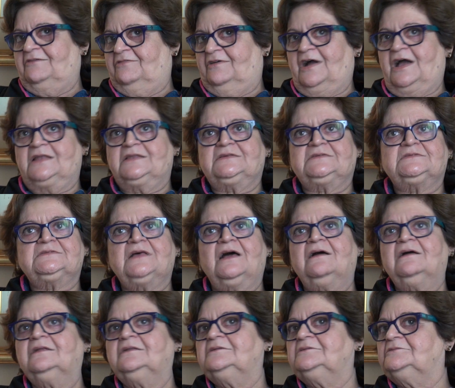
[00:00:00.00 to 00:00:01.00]

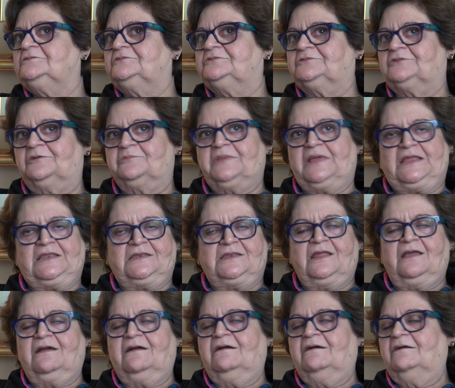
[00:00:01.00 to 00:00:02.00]
Afghanistan, from
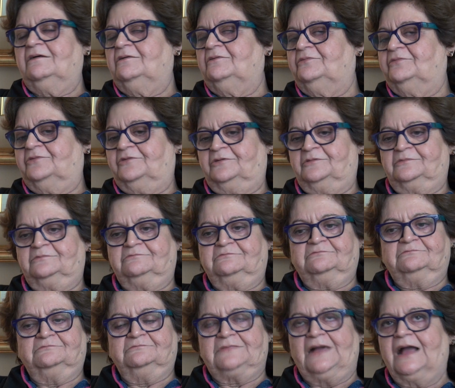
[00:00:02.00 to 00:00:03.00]
India,
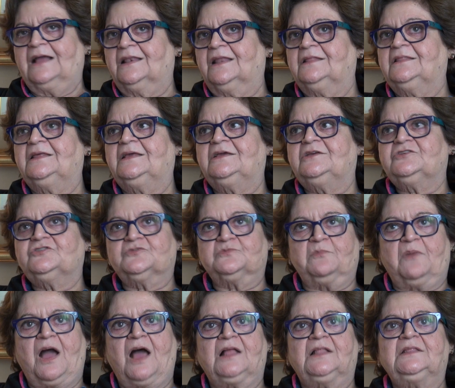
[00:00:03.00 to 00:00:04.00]
from Bangladesh,
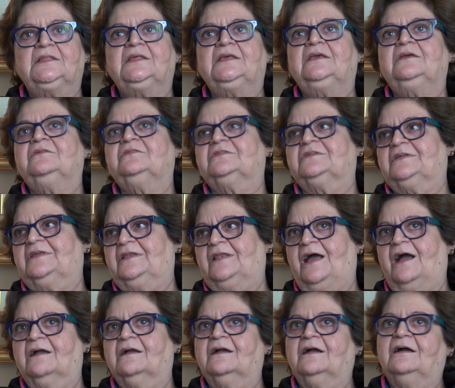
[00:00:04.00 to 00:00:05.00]
Maldives, Sri
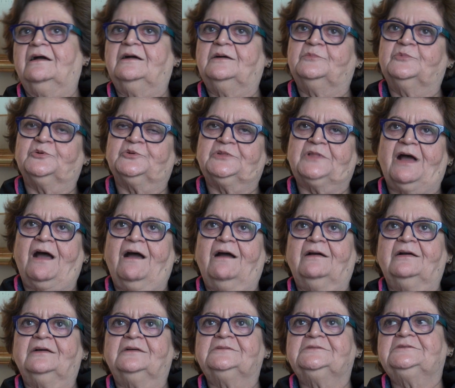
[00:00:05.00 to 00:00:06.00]
Lanka,
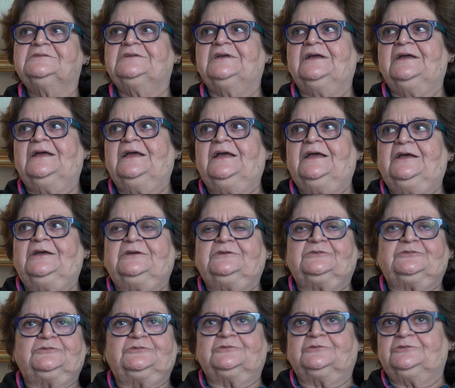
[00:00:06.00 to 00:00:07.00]
Bhutan.
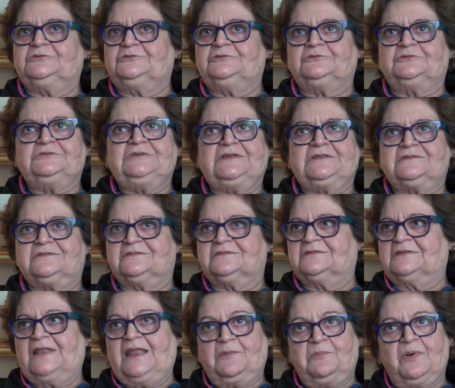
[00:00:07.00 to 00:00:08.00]
So,
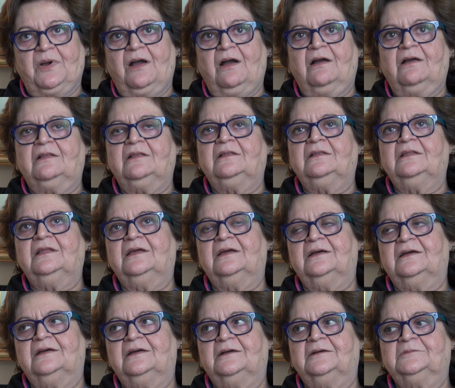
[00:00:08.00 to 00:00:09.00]
it's Nepal,
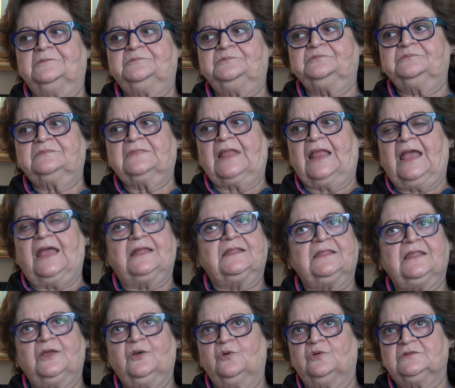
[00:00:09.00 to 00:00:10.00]

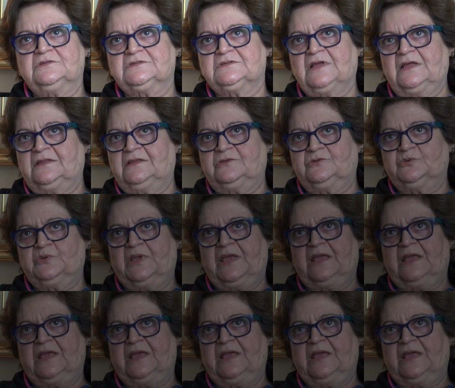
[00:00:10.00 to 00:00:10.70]
and they all study